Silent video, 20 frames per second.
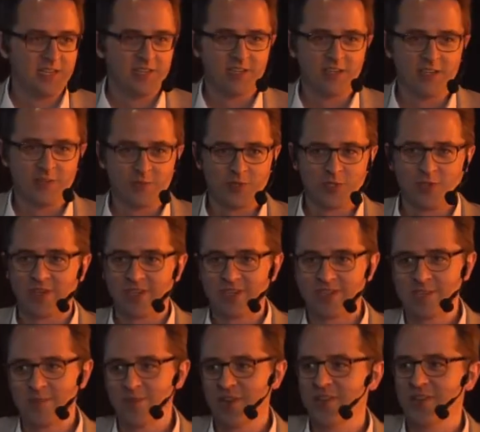Uh, we're doing a
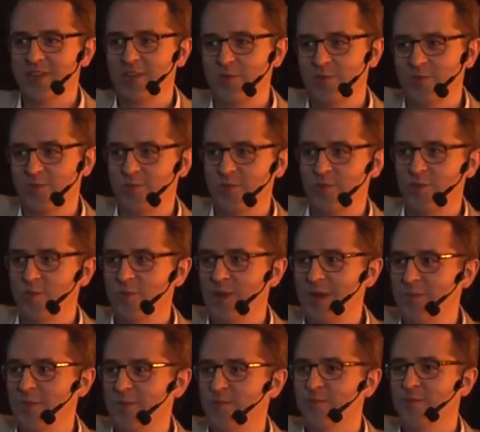similar thing. We do a
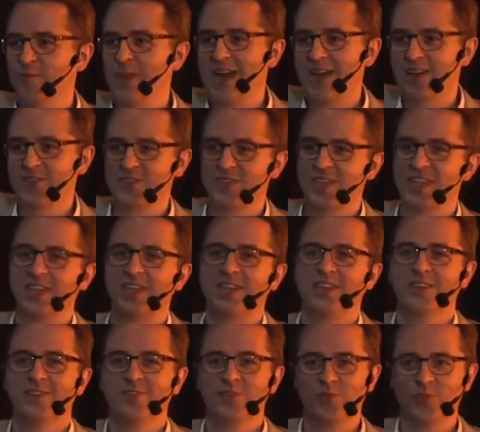web
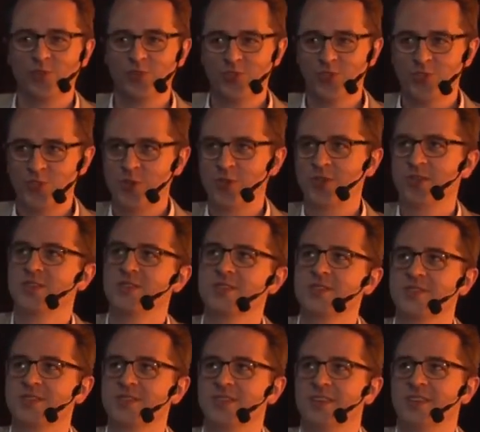magazine for
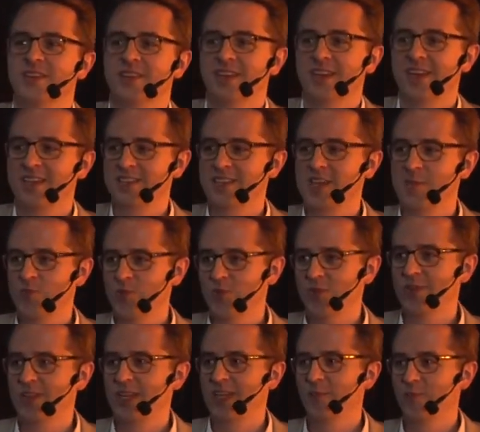students and
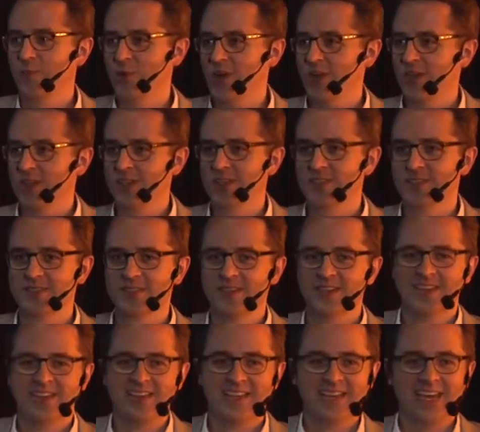temporary workers
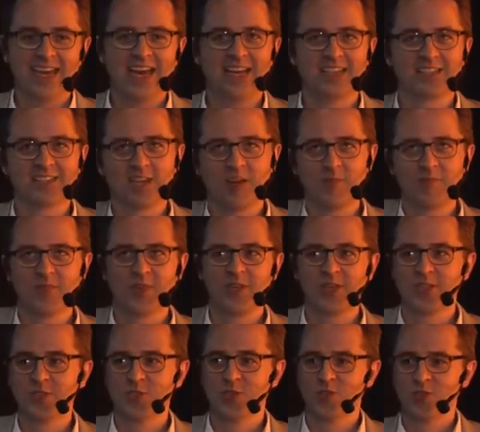and
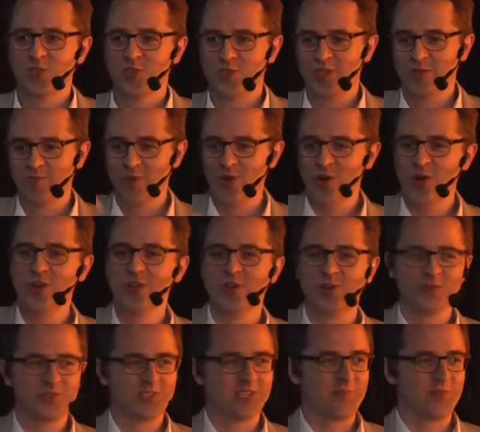companies who should employ
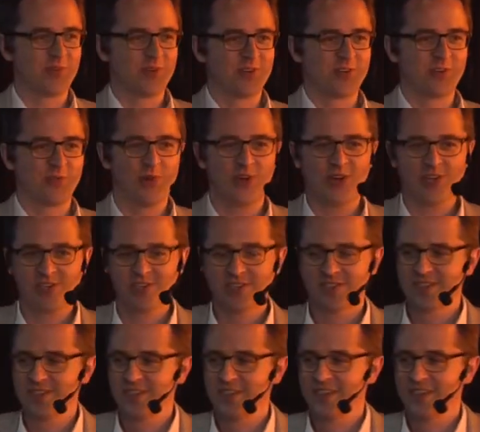those temporary workers.